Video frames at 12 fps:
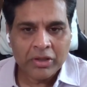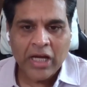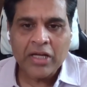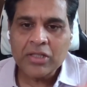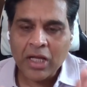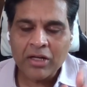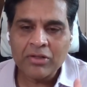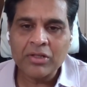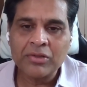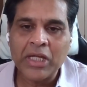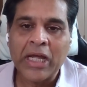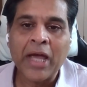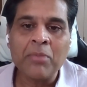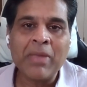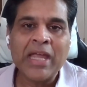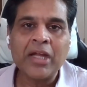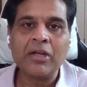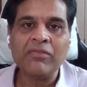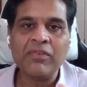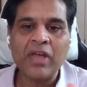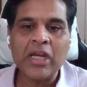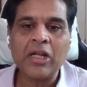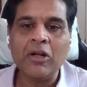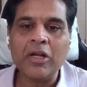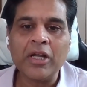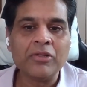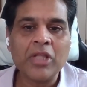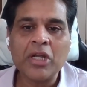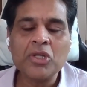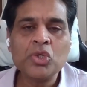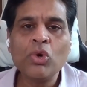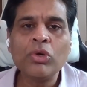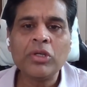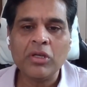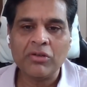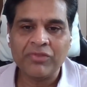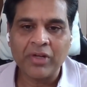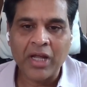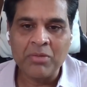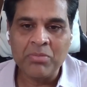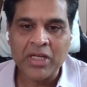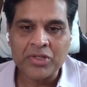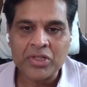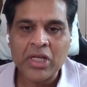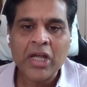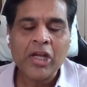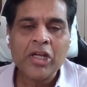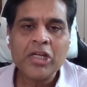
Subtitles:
That is another thing I make it very clear. There is no cure for IBS.